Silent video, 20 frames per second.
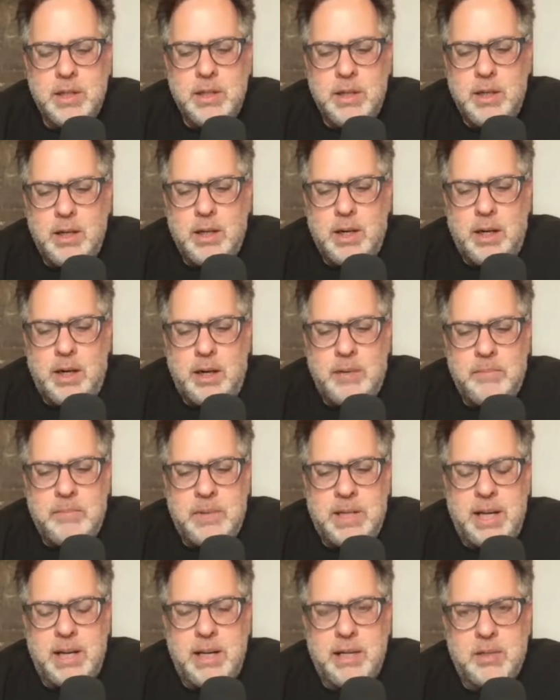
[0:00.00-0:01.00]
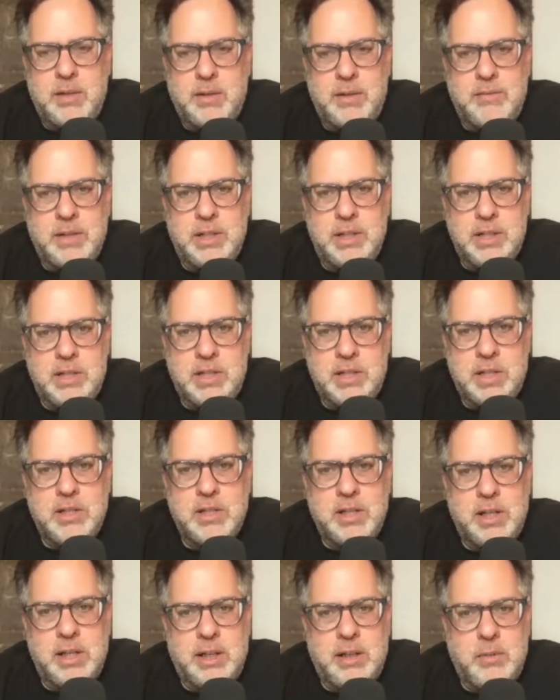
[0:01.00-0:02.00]
data-driven
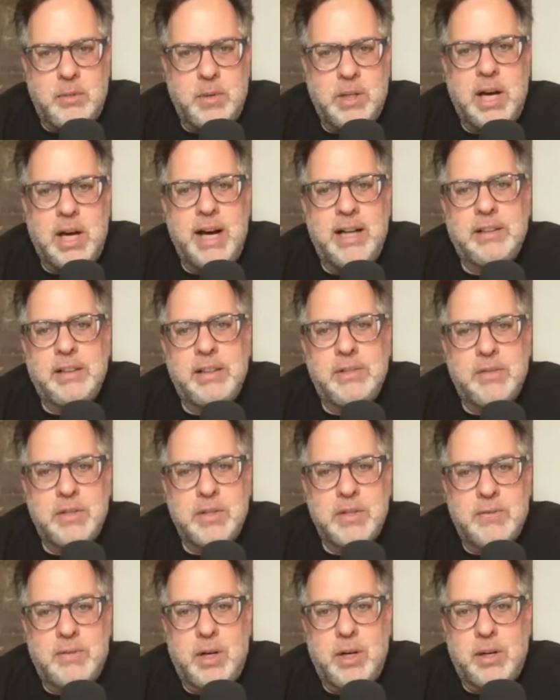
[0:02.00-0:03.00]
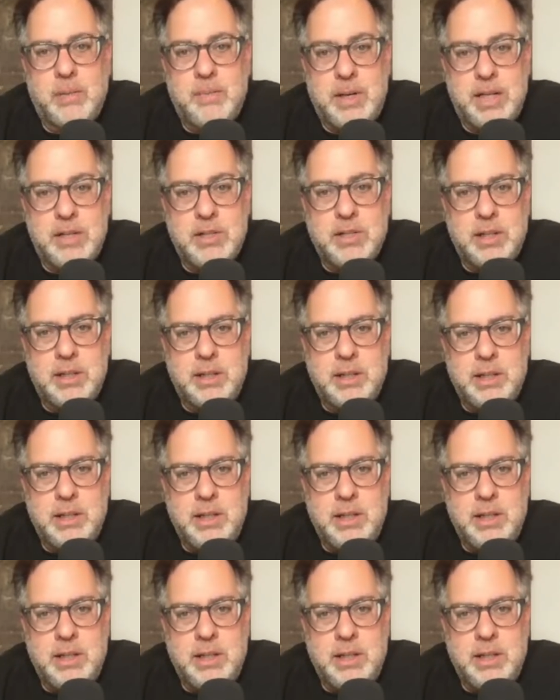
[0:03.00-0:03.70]
decisioning with high levels of automation